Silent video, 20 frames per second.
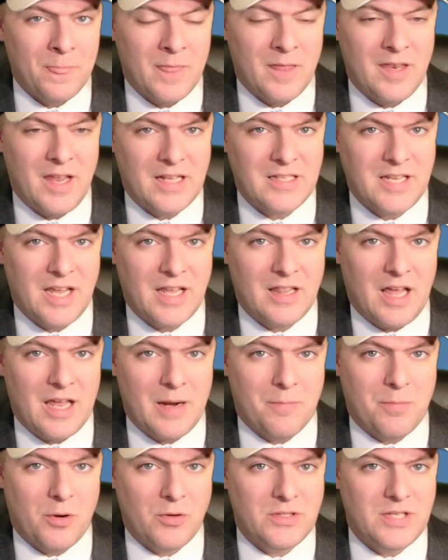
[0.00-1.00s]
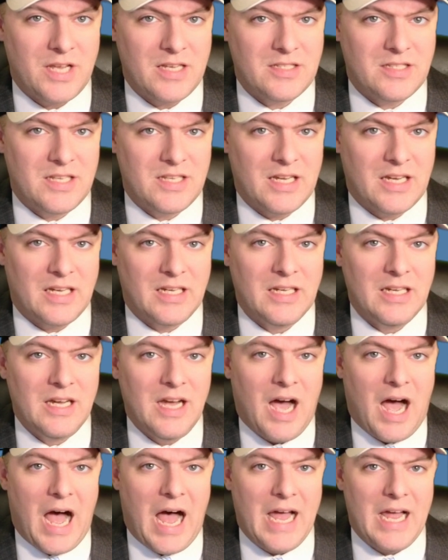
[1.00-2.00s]
Next headline at Protestia
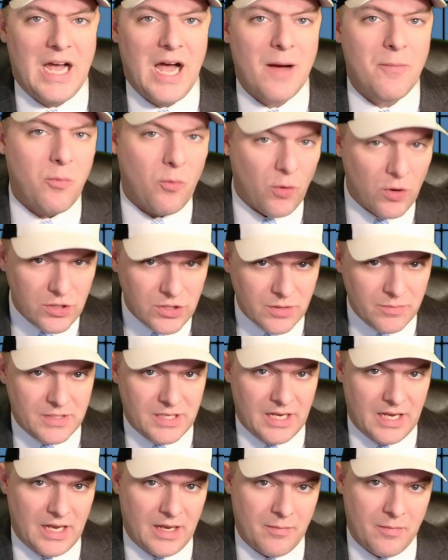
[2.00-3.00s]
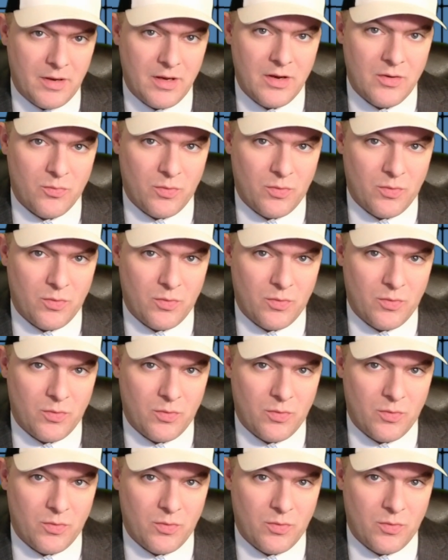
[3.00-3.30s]
IHOP worship team